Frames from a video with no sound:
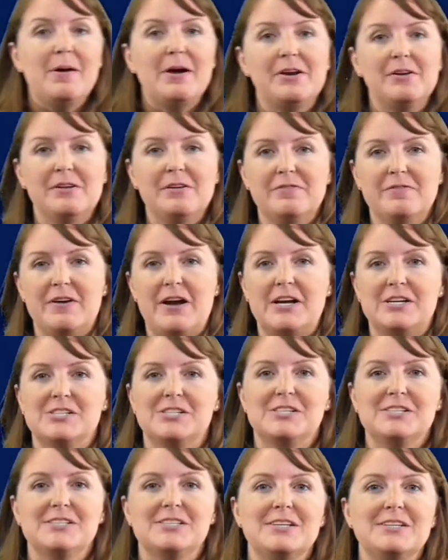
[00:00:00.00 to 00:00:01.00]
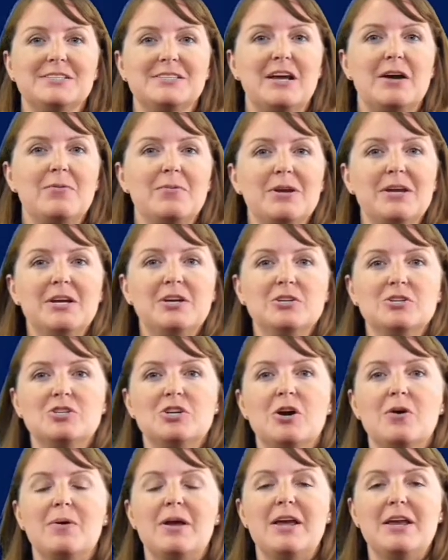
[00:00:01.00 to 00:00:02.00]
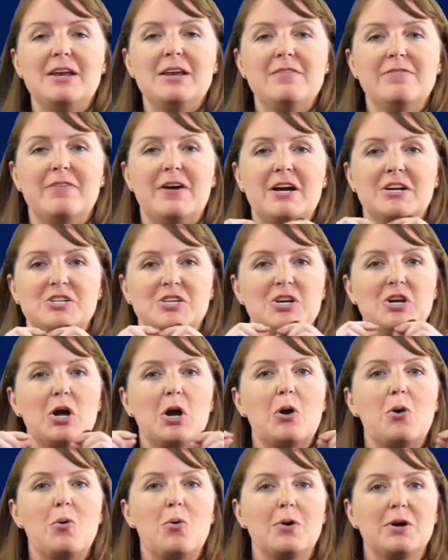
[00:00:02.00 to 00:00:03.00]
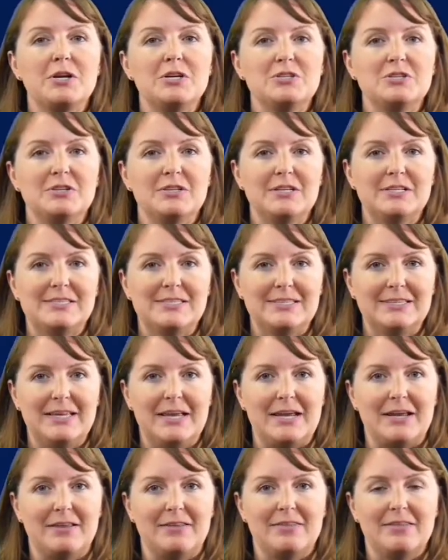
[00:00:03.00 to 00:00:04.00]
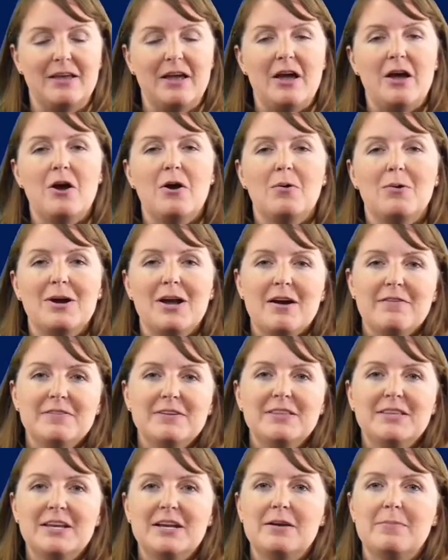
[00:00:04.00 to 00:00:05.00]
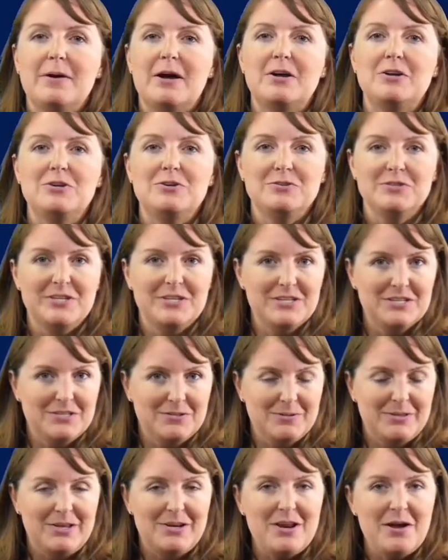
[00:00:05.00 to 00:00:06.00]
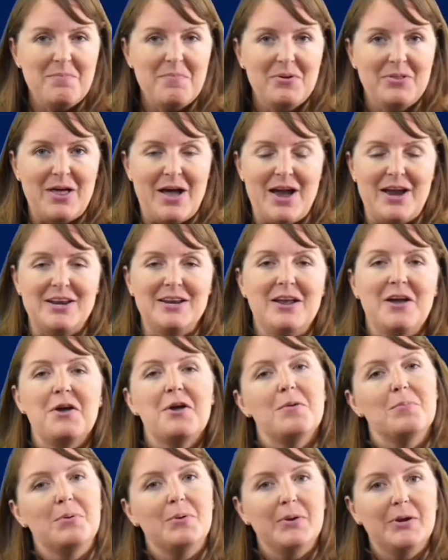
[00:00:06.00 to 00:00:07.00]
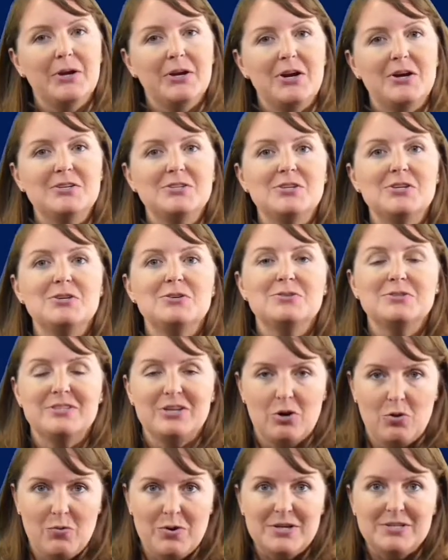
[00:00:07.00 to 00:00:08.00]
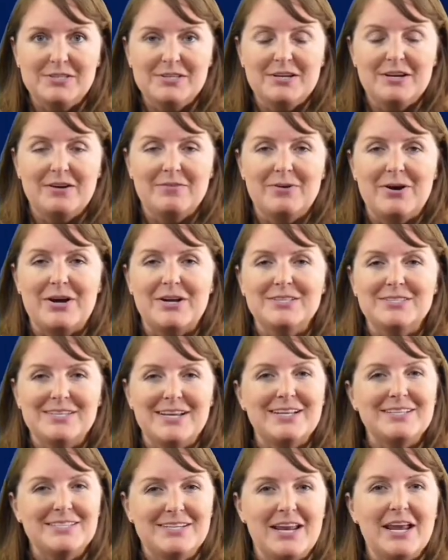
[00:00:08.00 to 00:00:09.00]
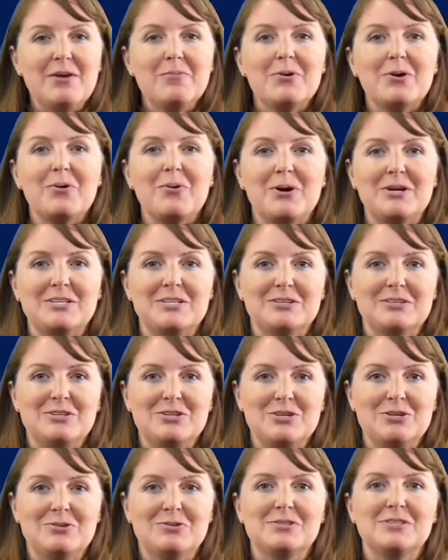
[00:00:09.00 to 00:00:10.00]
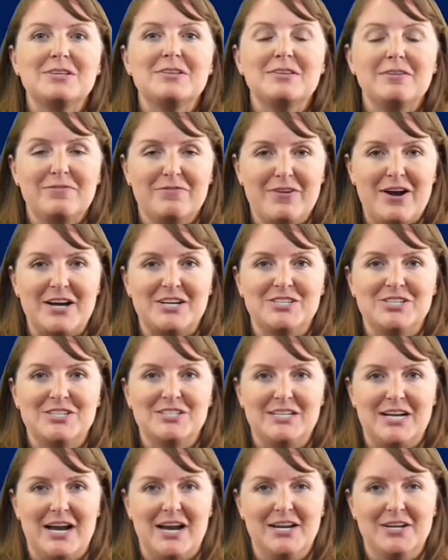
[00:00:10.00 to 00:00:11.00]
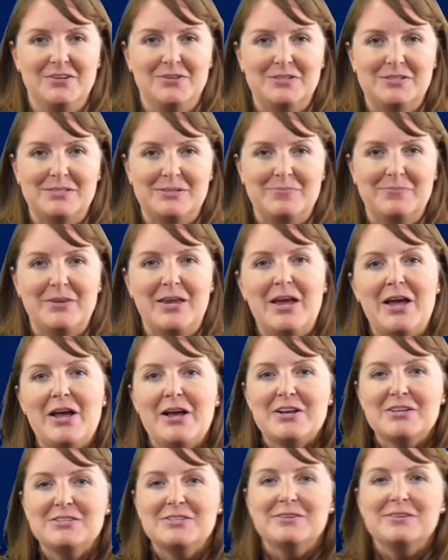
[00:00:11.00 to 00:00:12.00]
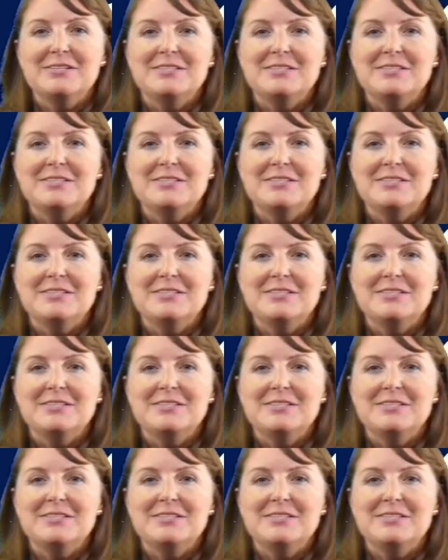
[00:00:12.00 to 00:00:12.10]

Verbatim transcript: model of fractions is that we can show any fraction according to its length. We often think about using this with the number line, but we could also use the Cuisenaire rods, and today we're going to use the fraction tiles. So